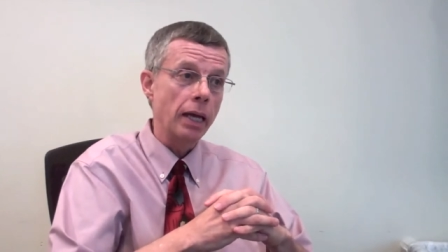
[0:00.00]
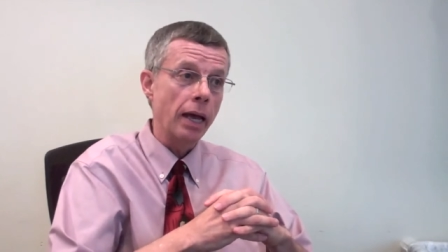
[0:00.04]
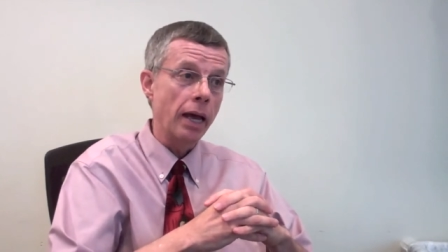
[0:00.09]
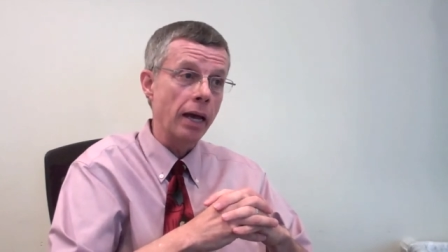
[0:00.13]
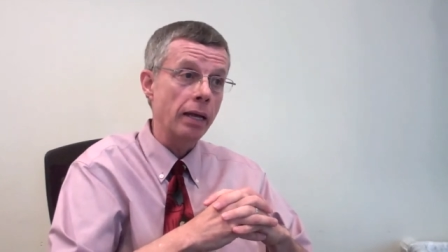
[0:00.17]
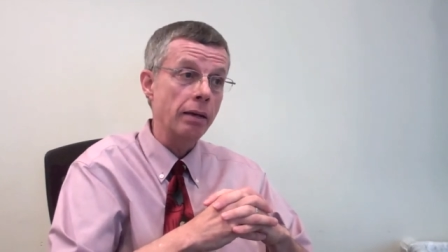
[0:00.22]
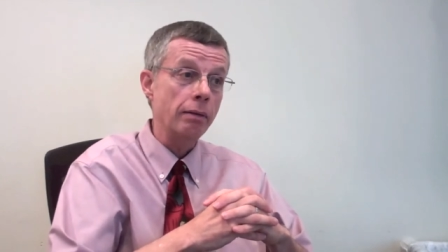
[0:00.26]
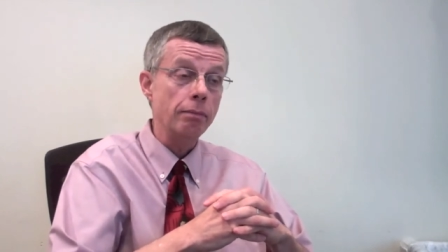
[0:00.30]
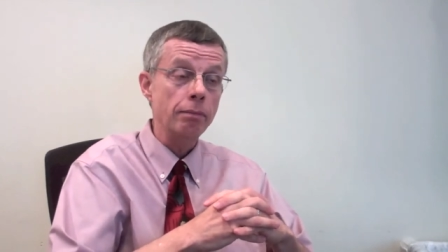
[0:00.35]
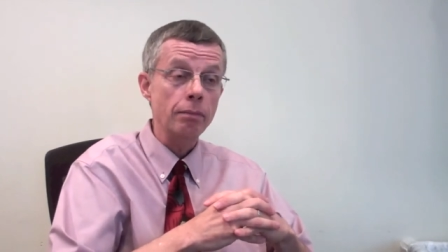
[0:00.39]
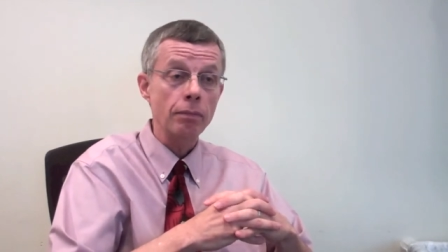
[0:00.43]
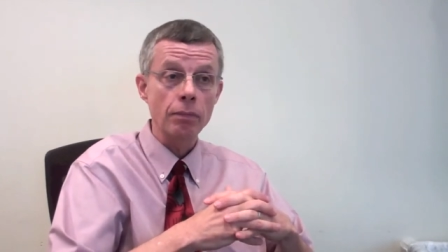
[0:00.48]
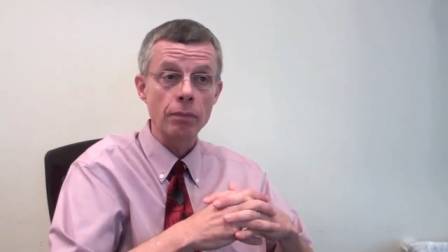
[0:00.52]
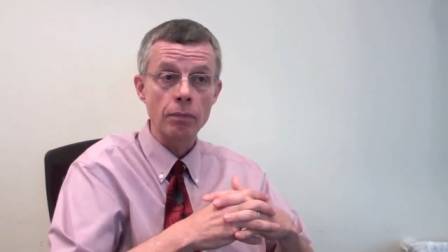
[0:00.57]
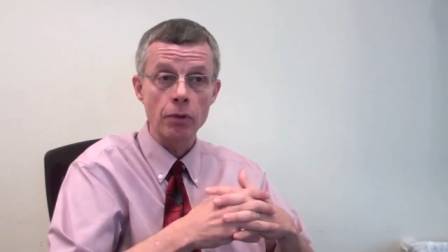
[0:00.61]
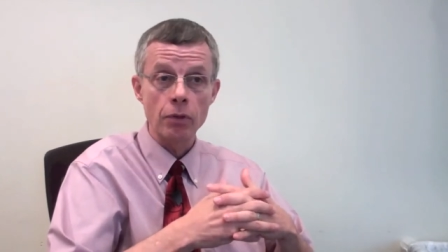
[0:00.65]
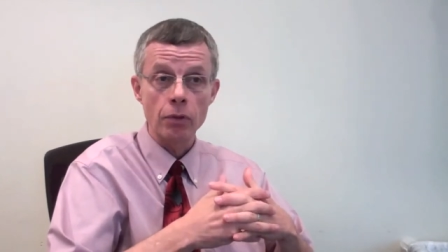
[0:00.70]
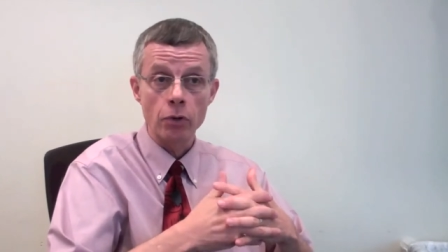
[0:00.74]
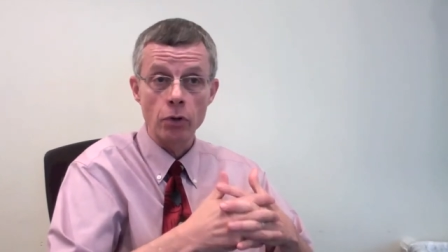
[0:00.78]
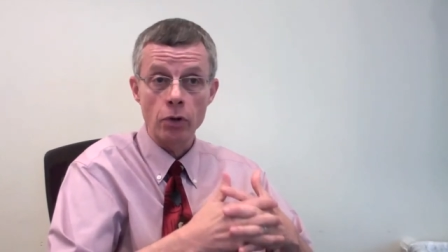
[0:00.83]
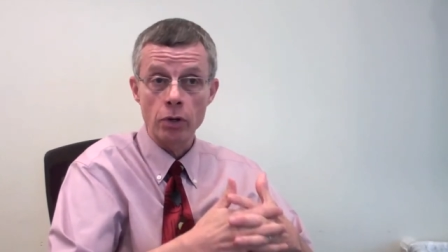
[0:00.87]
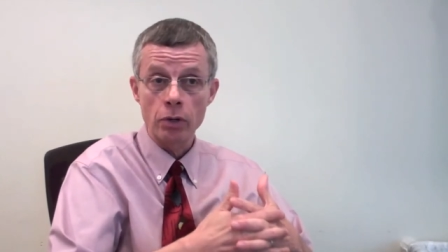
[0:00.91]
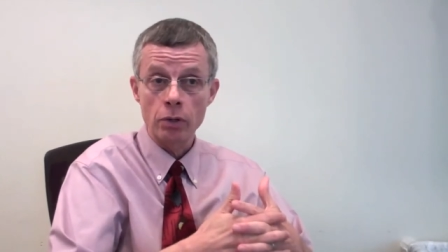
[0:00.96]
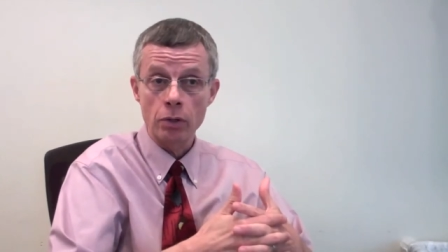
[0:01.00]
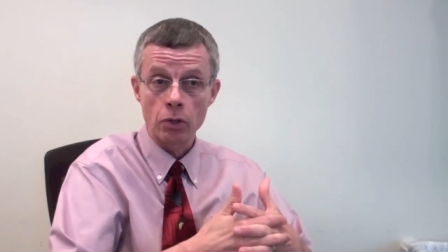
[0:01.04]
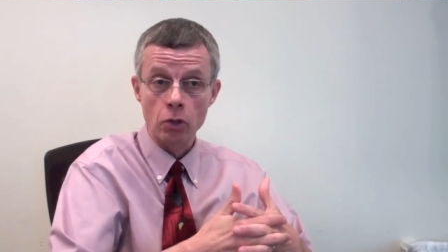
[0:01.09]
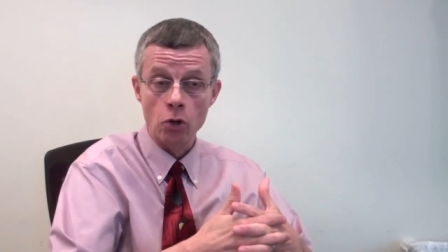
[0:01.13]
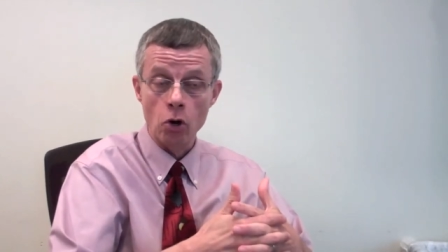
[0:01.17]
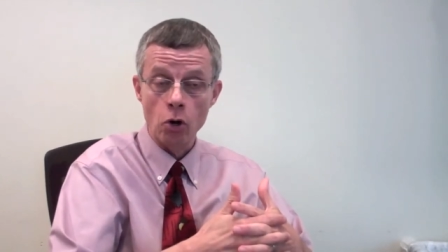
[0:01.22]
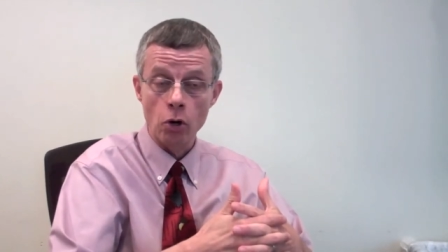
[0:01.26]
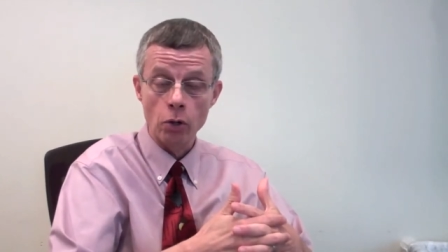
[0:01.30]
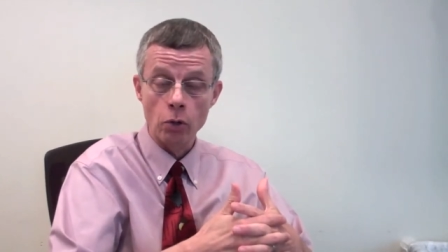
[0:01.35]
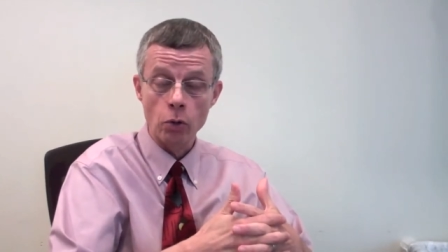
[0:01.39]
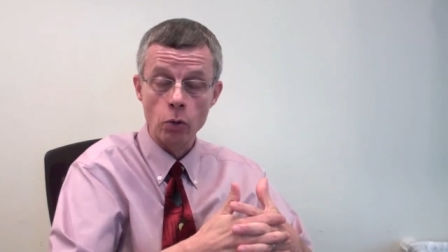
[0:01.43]
And third
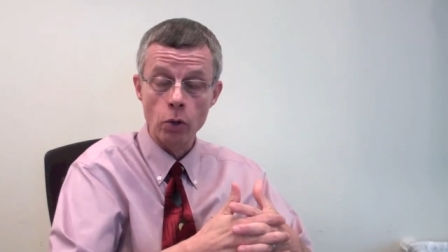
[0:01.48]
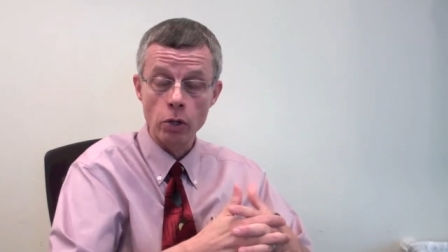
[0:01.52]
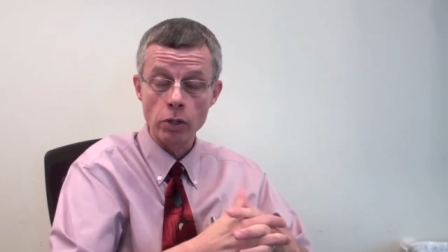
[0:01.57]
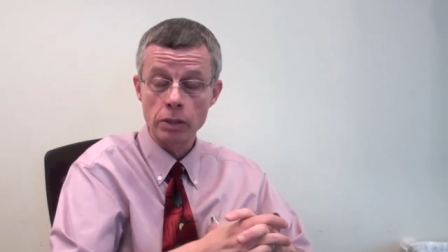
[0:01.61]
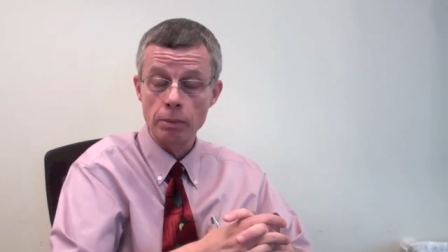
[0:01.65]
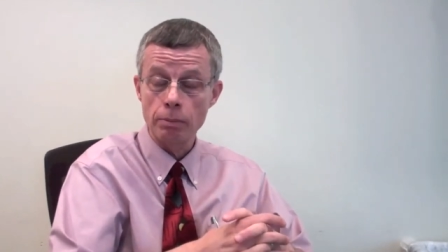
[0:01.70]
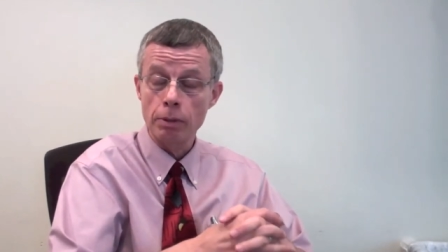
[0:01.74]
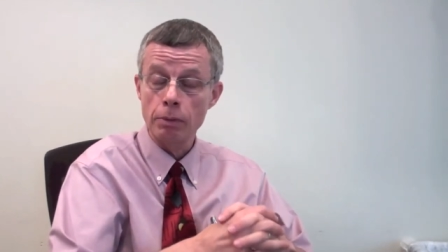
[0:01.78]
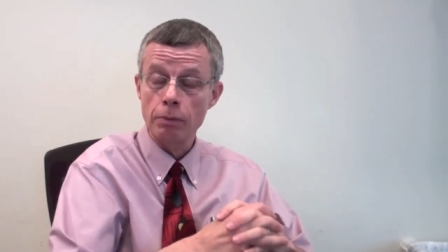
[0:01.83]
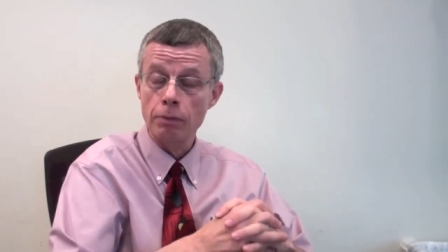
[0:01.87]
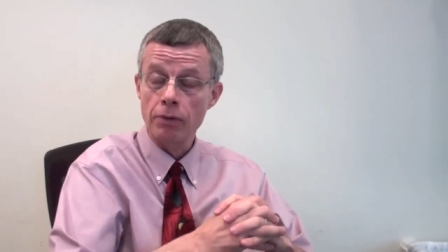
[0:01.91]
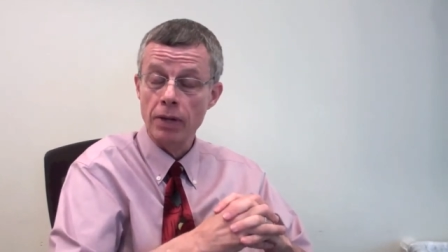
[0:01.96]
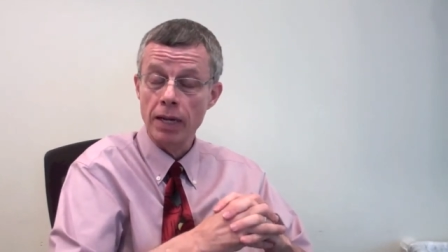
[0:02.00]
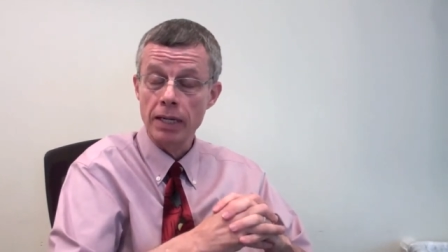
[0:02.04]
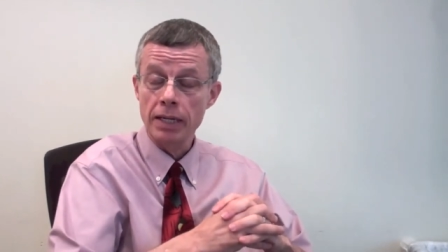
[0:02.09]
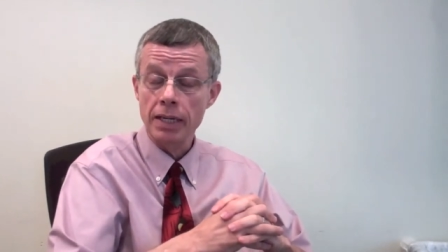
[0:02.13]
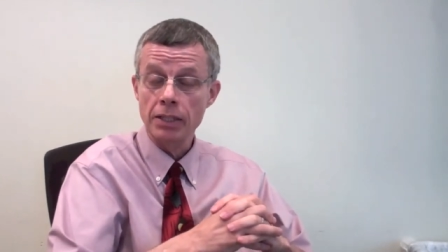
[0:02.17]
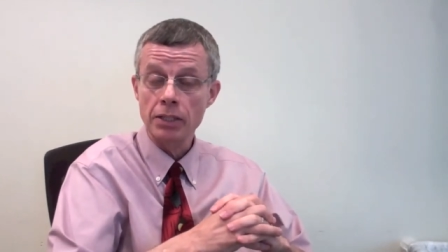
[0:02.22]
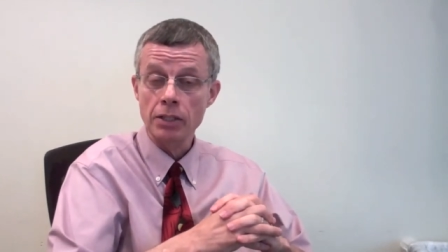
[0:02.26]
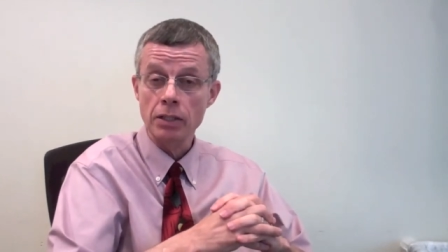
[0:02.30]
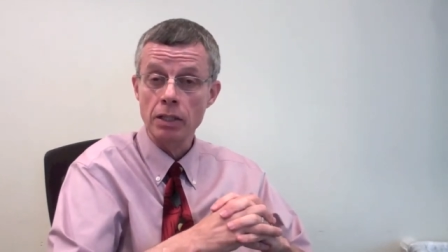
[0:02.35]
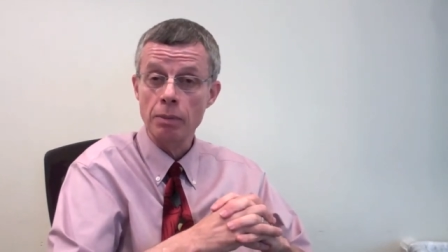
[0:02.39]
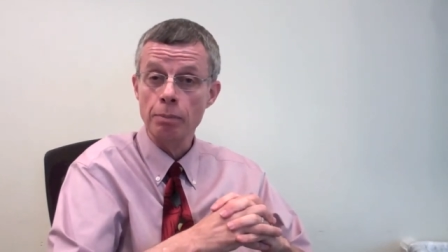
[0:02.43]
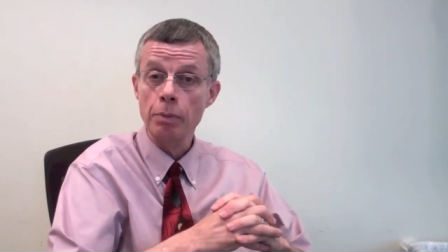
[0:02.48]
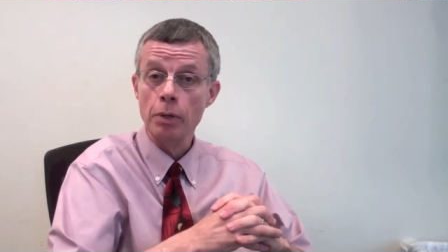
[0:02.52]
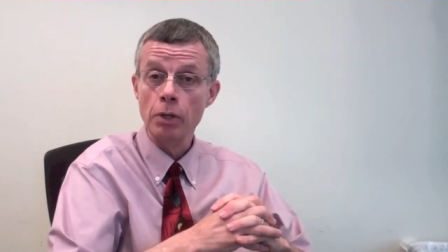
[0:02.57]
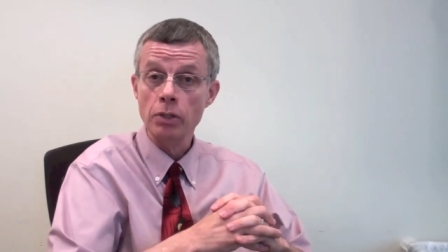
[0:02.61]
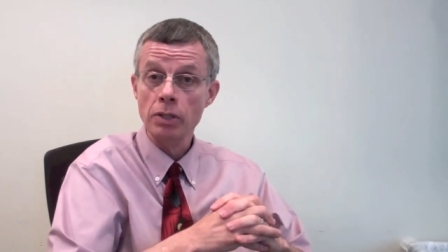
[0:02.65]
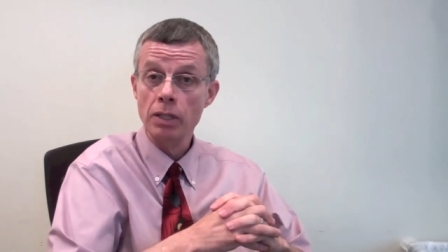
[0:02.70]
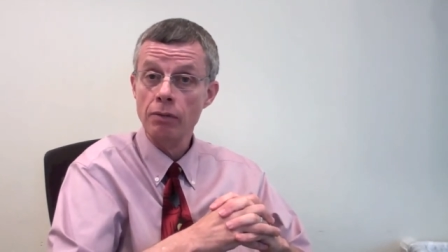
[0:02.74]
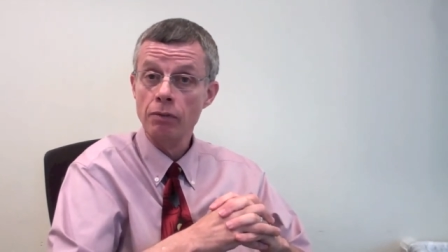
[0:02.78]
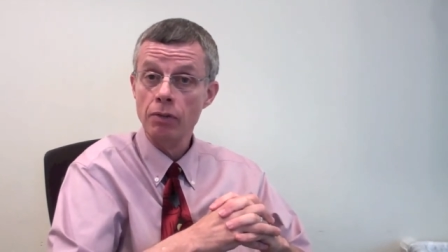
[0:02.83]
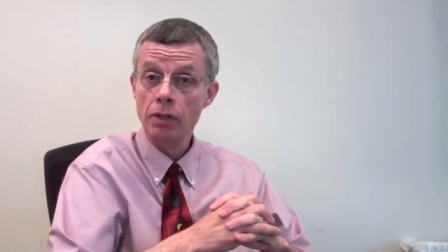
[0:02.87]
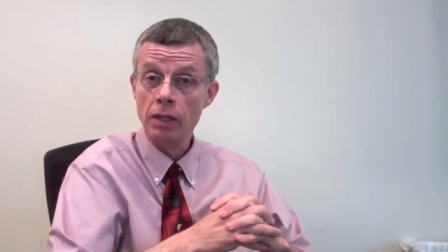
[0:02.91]
course into A D H D is
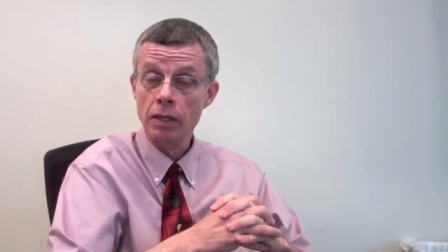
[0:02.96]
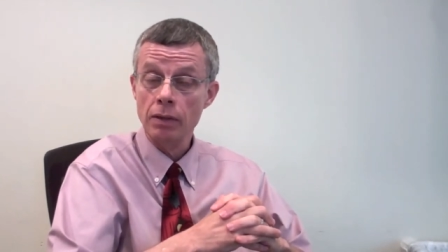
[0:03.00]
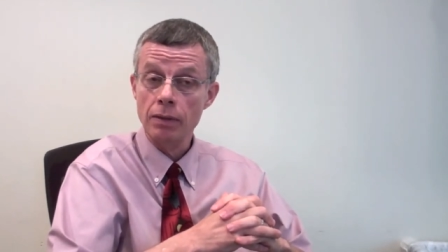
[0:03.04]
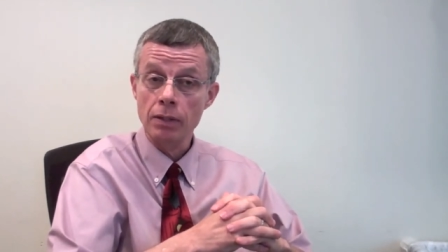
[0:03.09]
impulsivity,